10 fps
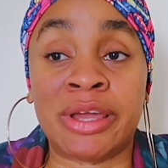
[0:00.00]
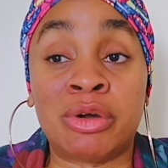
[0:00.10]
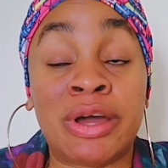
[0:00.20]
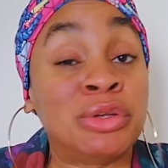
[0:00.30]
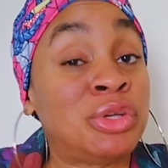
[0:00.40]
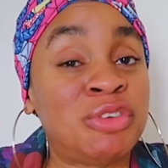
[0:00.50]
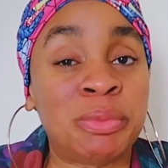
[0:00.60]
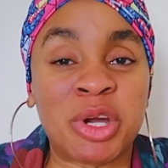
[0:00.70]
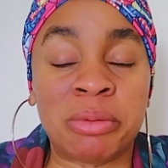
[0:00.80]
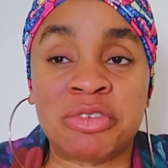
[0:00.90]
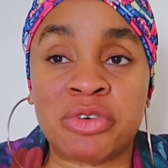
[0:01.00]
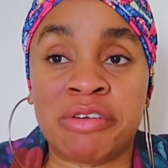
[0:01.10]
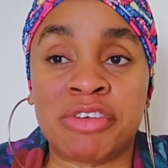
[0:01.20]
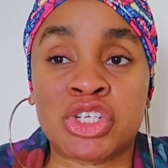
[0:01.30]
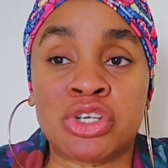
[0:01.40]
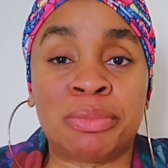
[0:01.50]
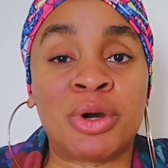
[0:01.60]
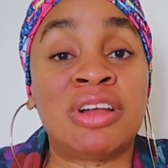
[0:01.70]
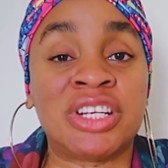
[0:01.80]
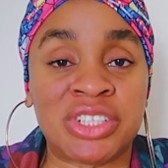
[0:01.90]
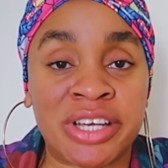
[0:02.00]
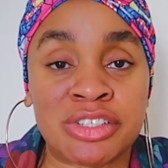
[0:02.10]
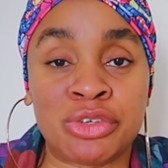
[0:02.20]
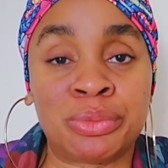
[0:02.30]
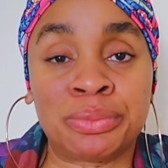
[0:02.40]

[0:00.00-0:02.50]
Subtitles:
I don't know if they'll make up before eviction, but I'll let you guys know.